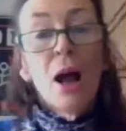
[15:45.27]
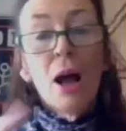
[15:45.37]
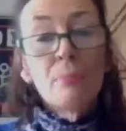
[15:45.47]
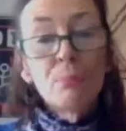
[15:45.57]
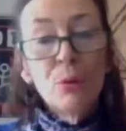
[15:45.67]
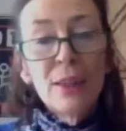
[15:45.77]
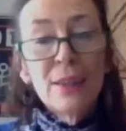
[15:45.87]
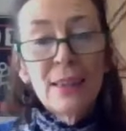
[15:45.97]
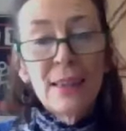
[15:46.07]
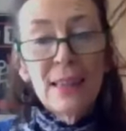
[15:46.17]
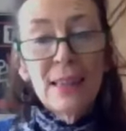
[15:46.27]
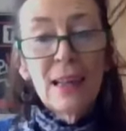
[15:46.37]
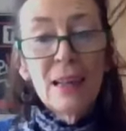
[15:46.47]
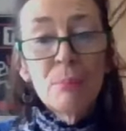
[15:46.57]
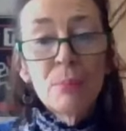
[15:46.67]
I'm putting the link
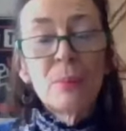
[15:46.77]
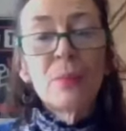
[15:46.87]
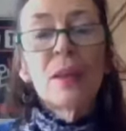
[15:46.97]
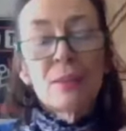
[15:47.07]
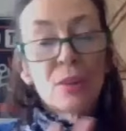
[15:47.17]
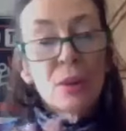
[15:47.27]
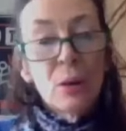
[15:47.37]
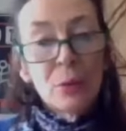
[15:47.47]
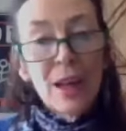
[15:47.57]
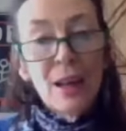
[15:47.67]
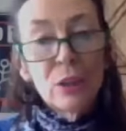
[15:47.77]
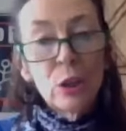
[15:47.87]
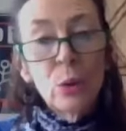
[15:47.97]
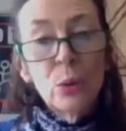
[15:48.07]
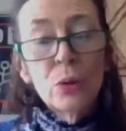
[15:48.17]
up, so go and have a
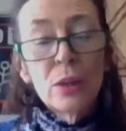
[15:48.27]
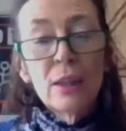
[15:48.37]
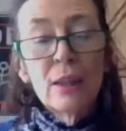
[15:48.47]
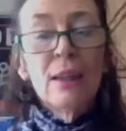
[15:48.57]
look.